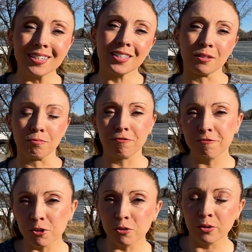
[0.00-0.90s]
some
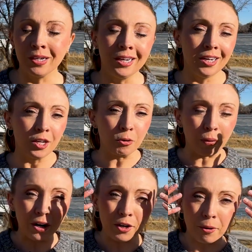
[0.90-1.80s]
food. You
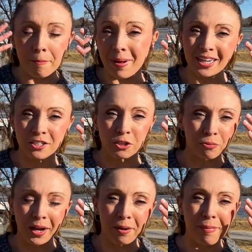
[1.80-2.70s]
wear your
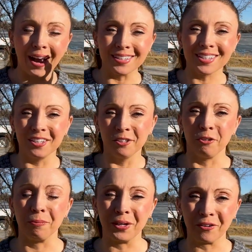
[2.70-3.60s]
masquerade mask.
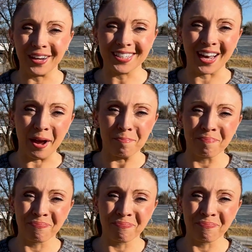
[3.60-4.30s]
It'll be a great time.